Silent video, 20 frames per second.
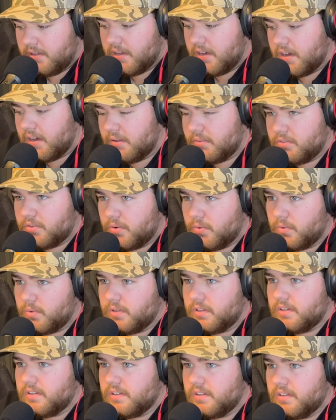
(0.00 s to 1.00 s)
I
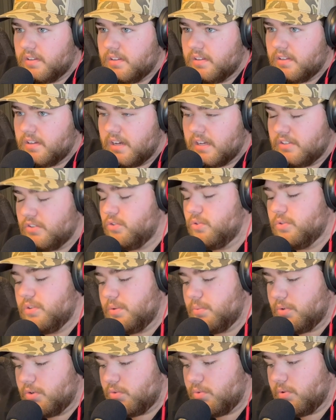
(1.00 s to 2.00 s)
totally
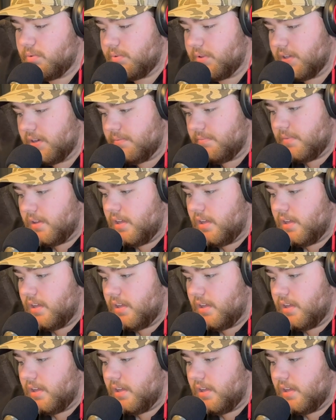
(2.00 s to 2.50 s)
would agree with that.